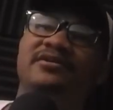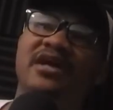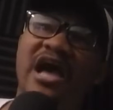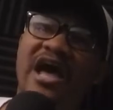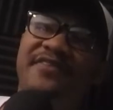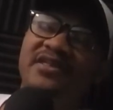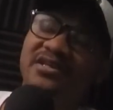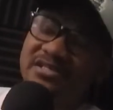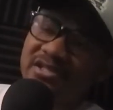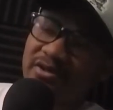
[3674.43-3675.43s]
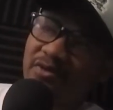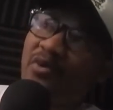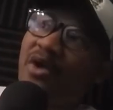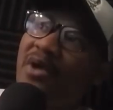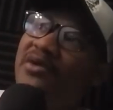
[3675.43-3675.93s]
I think because
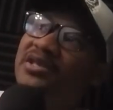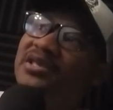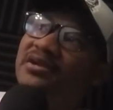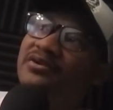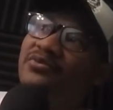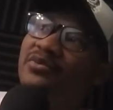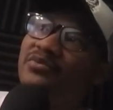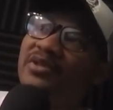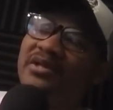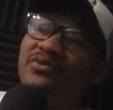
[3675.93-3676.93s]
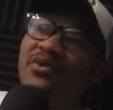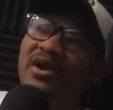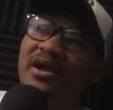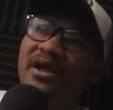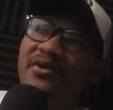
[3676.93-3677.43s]
around here, like the
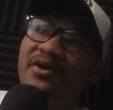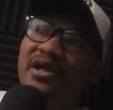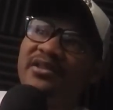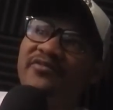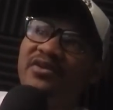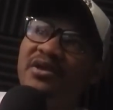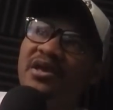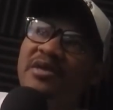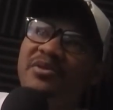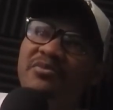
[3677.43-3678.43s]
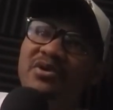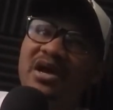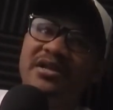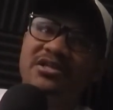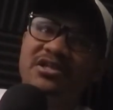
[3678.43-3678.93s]
area I live in, people kind
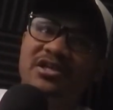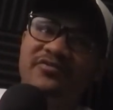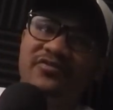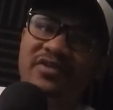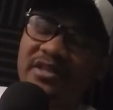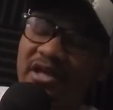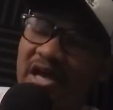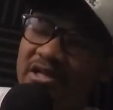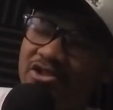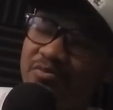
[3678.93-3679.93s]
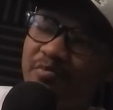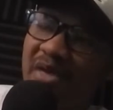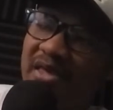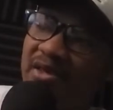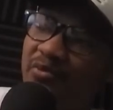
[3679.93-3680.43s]
of they kind of make
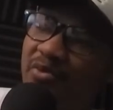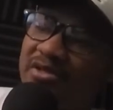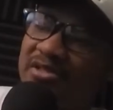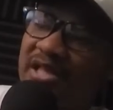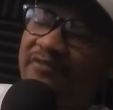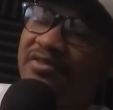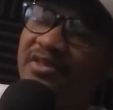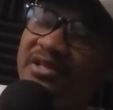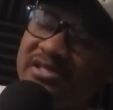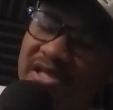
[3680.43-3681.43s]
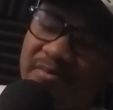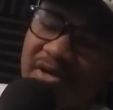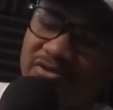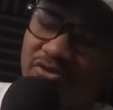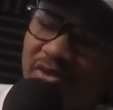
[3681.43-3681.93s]
it where everything they say about
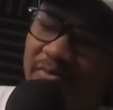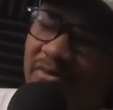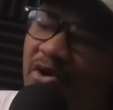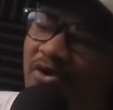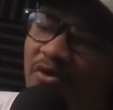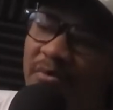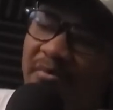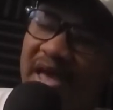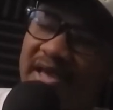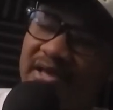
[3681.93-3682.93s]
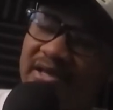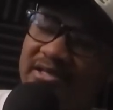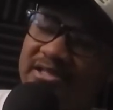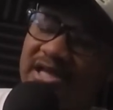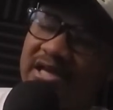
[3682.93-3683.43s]
Trump or MAGA, it's
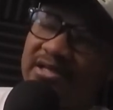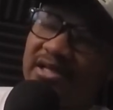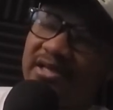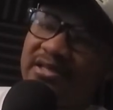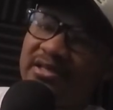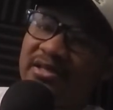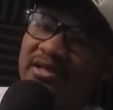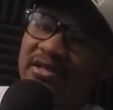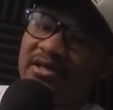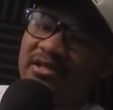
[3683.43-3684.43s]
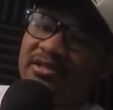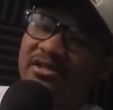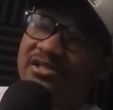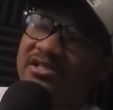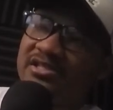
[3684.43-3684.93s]
kind of like
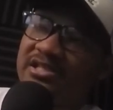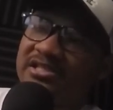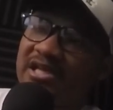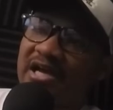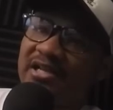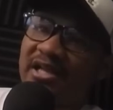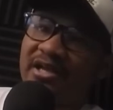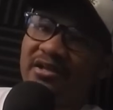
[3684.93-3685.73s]
it's kind of like